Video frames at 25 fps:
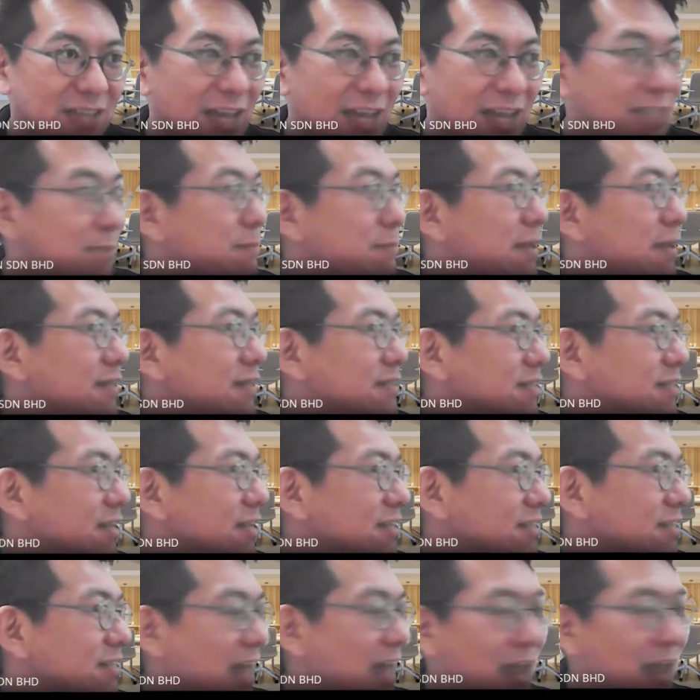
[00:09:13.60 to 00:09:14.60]

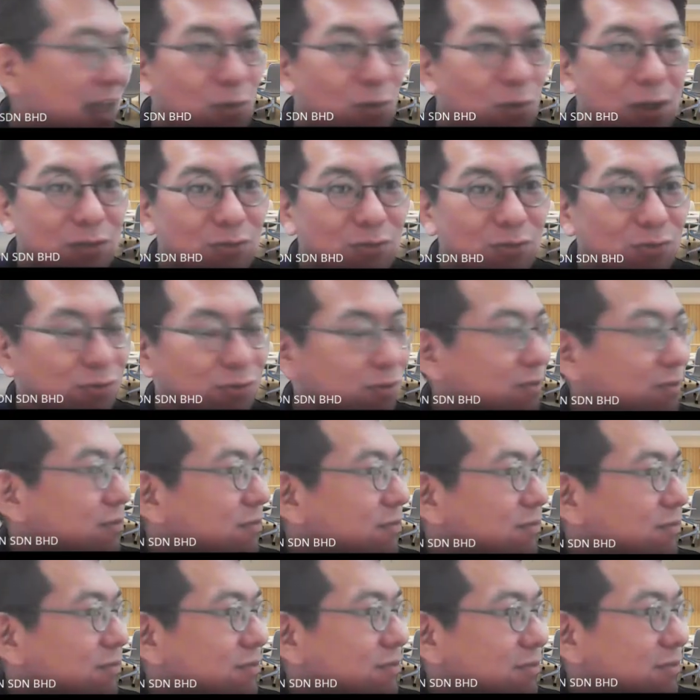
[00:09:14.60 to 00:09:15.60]
expenses I want to
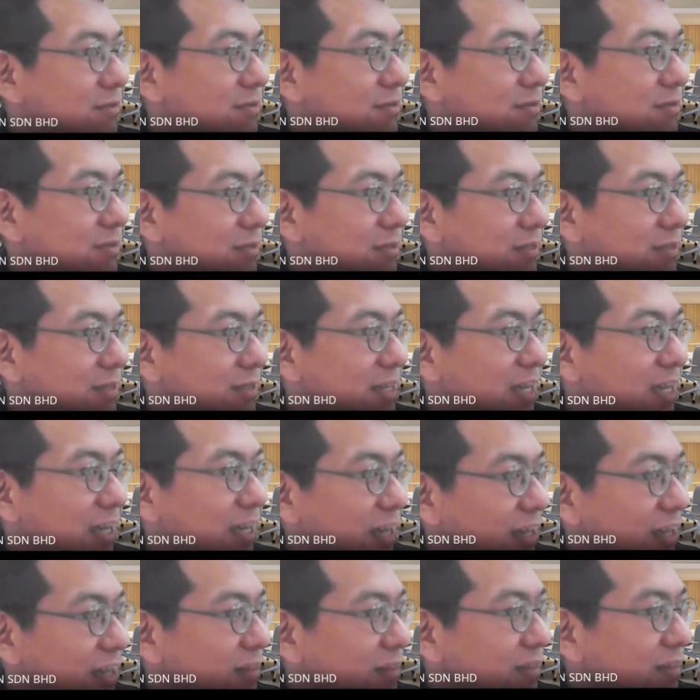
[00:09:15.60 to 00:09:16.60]

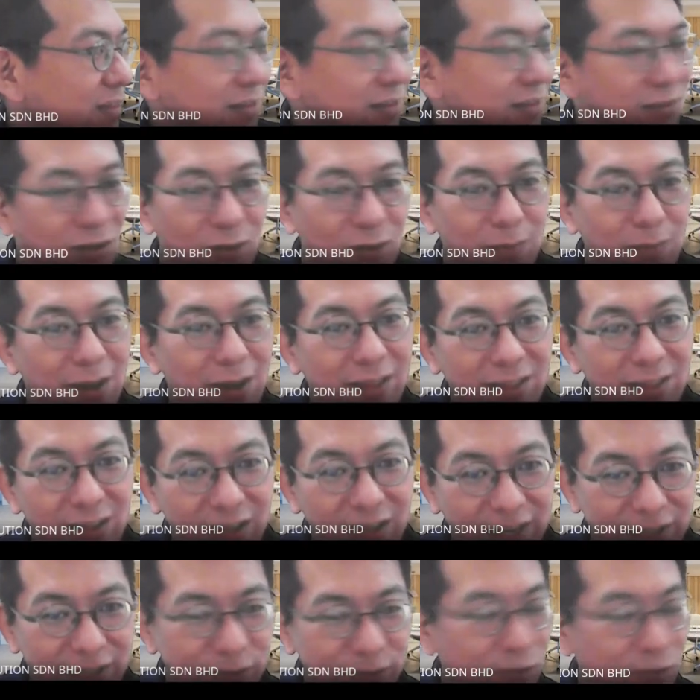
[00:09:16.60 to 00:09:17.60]
key in. No
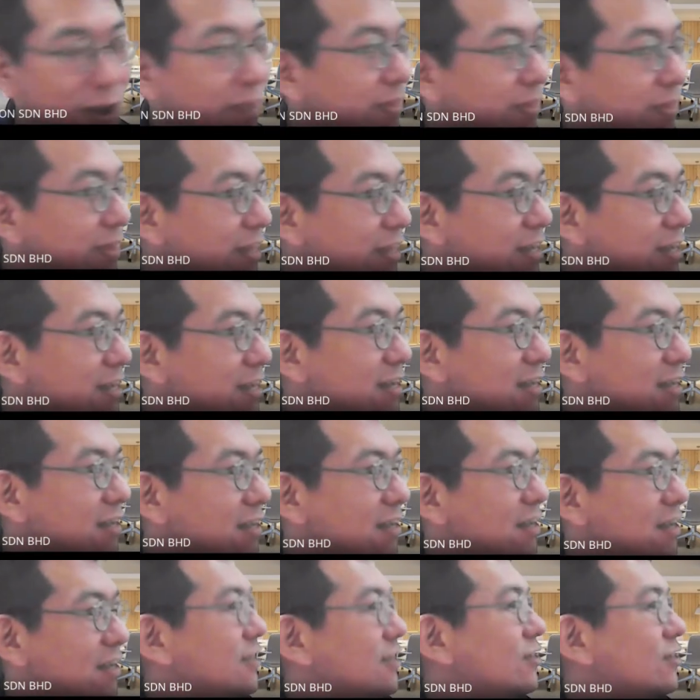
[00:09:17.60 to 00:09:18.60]
matter it's rental,
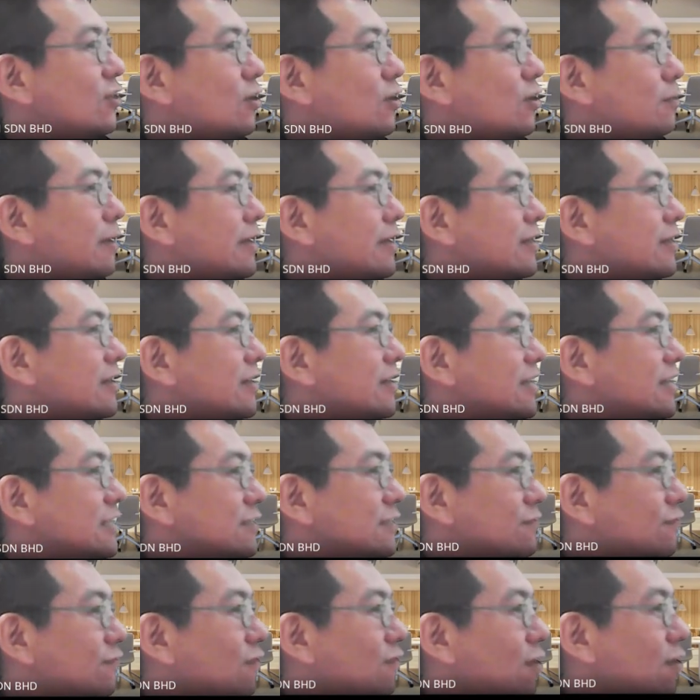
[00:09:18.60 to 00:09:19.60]
no matter
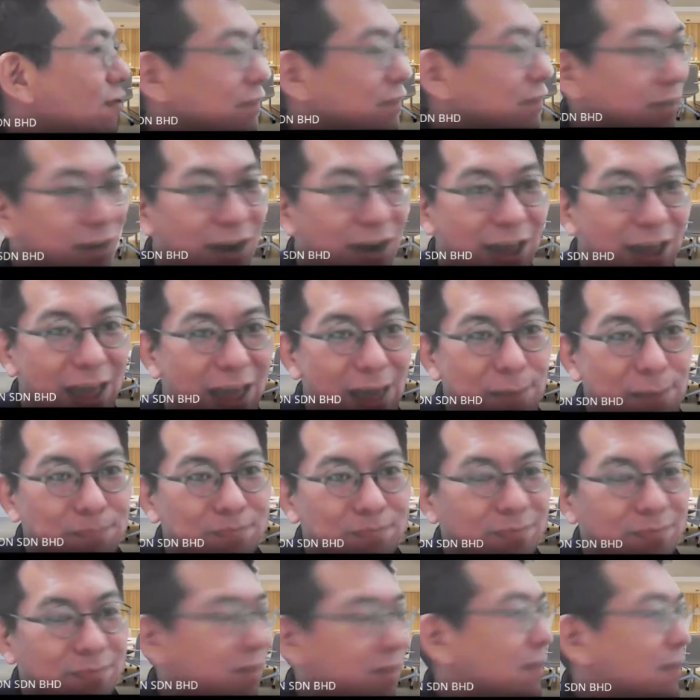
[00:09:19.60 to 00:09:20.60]
it's phone
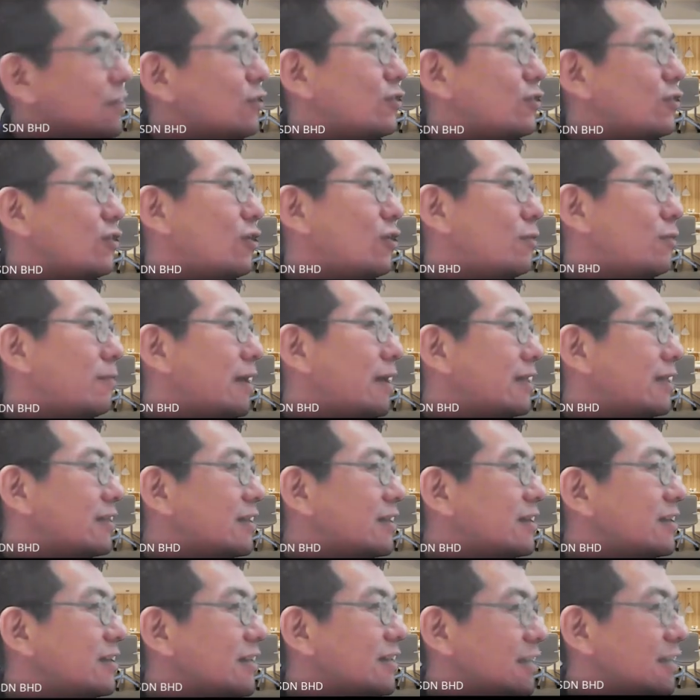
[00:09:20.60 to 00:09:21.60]
claim, no
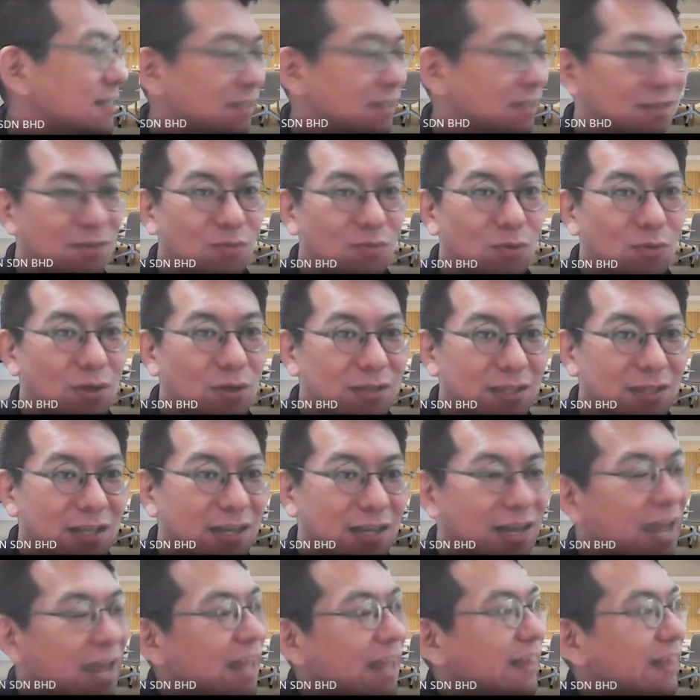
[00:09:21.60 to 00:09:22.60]
matter it's
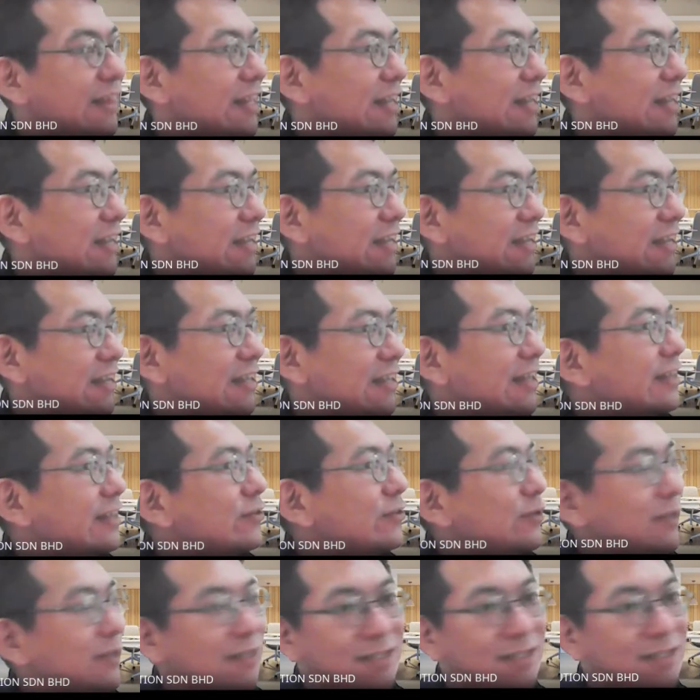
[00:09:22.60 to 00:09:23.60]
water and
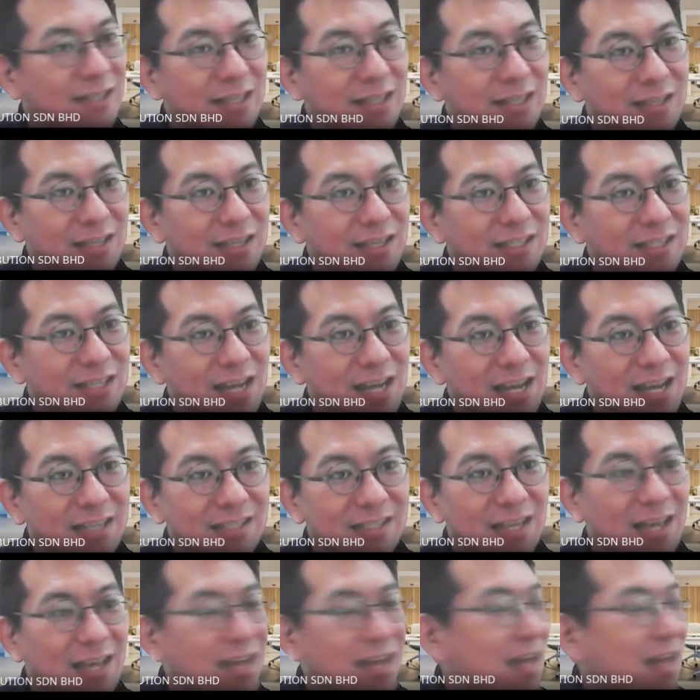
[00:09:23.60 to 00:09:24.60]
electricity
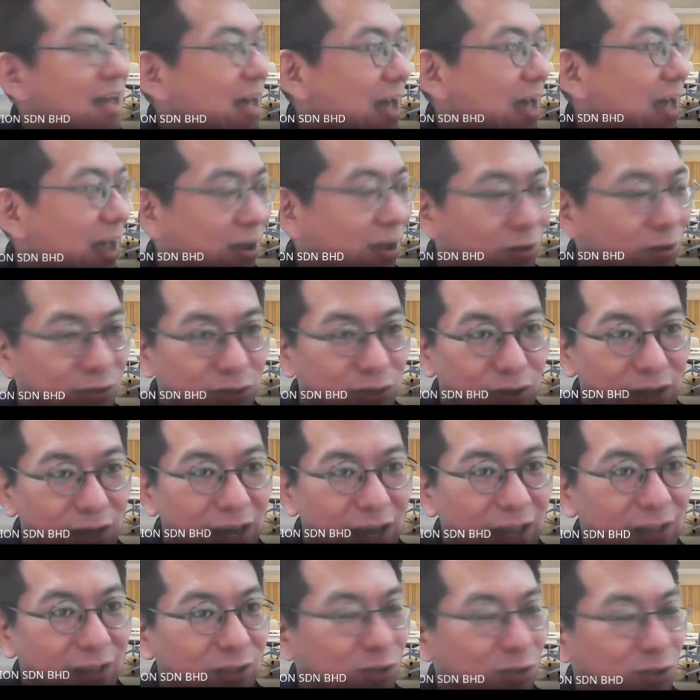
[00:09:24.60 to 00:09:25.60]
charge, also
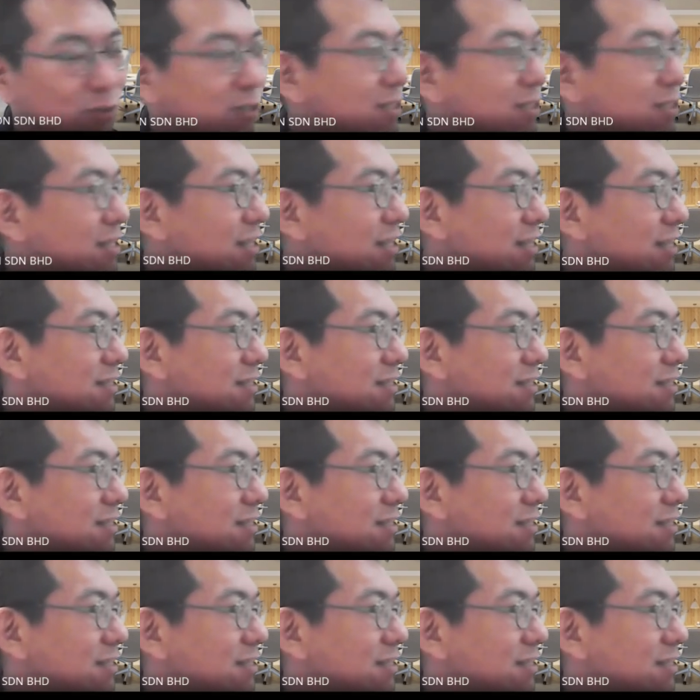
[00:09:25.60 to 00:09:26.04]
can use